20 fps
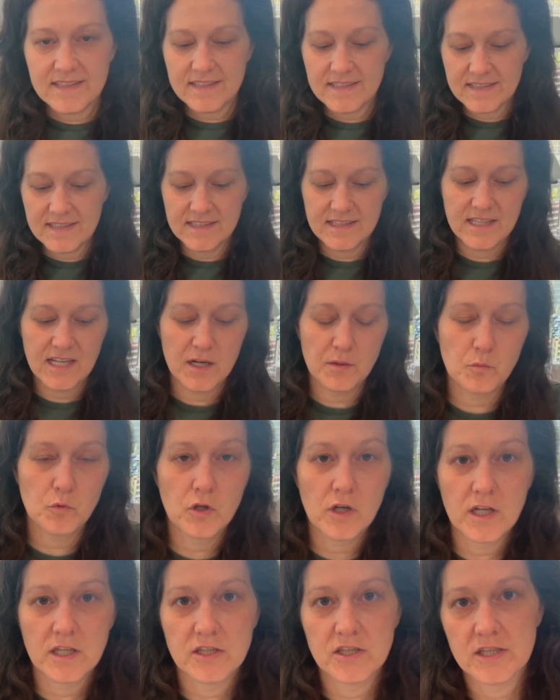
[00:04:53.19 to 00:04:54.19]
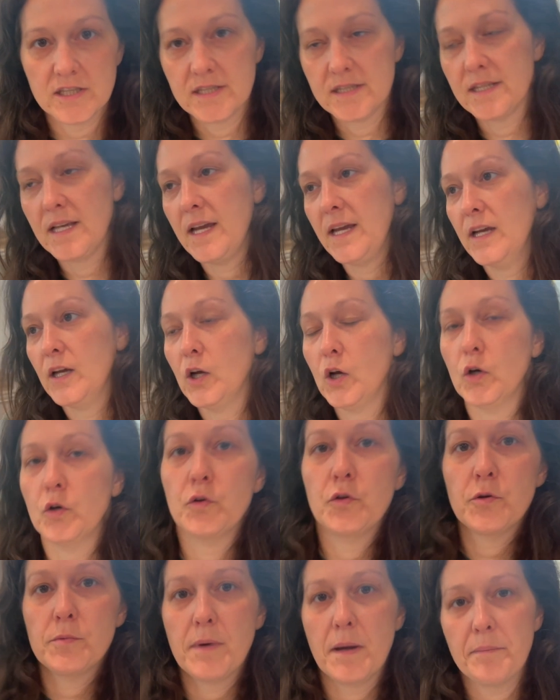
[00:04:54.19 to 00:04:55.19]
is the time where I just like go
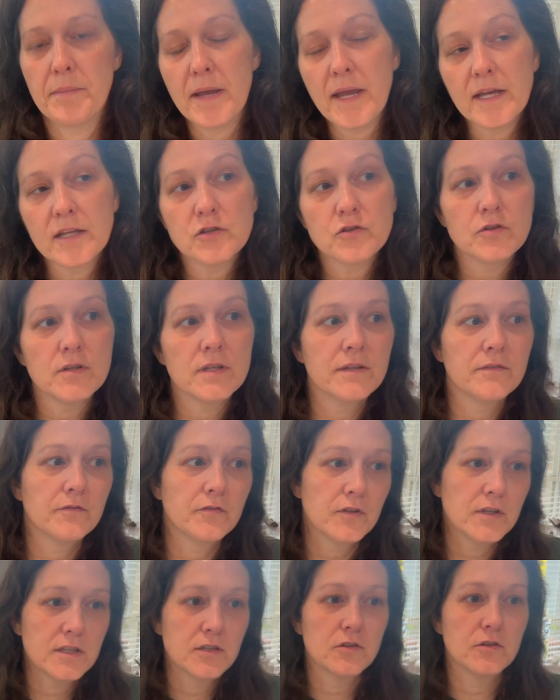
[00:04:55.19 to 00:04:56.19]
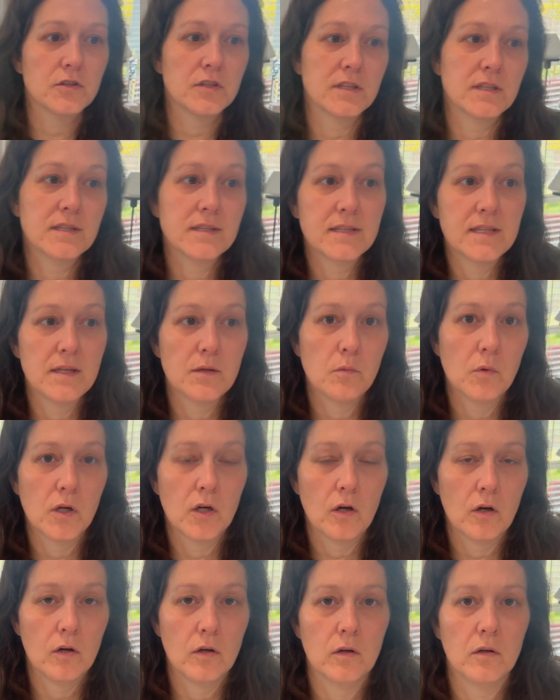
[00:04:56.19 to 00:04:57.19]
through my pantry and freezer and see what
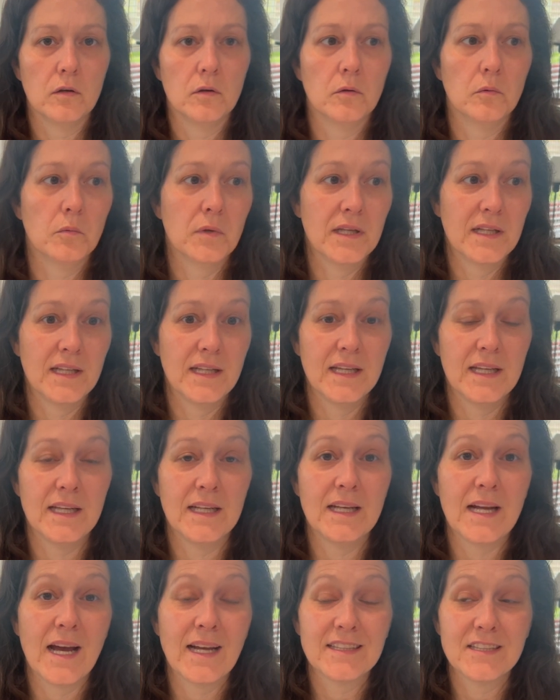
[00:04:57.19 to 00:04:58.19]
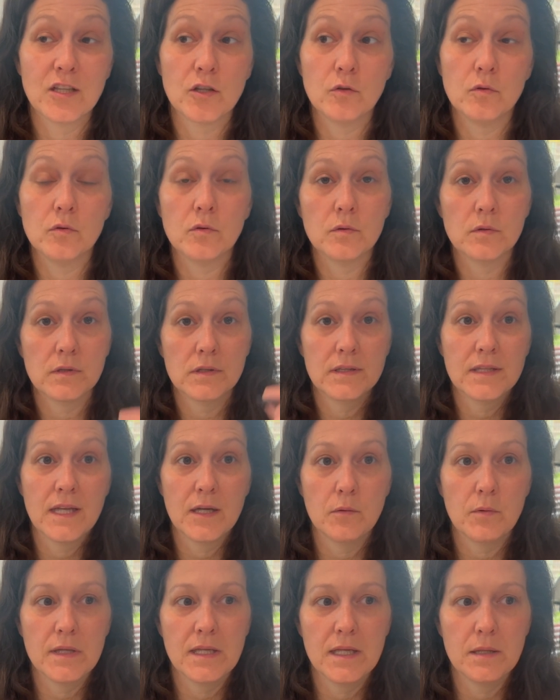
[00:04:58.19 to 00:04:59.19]
all we need. I don't
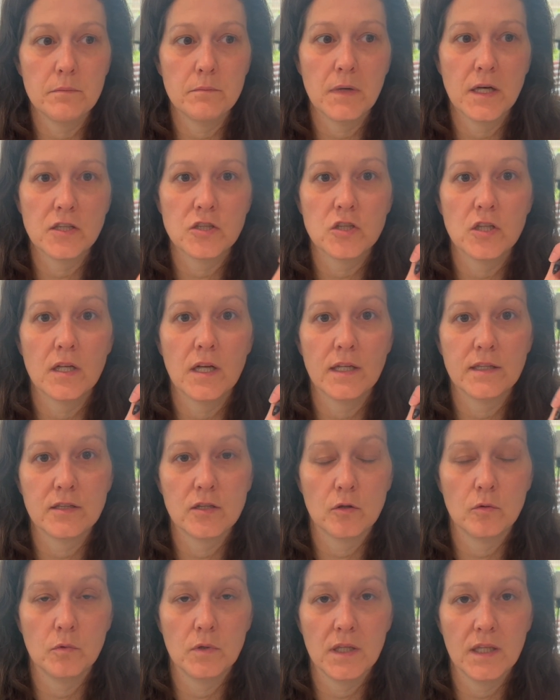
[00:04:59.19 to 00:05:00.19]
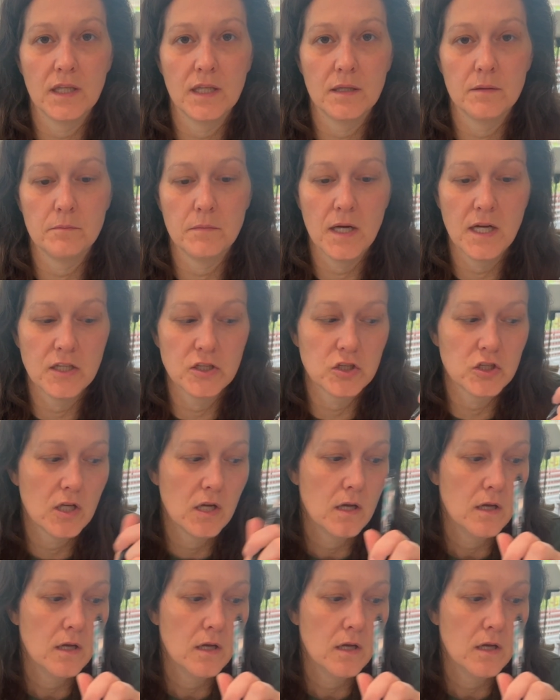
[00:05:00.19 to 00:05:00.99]
think we need much and I don't want to get much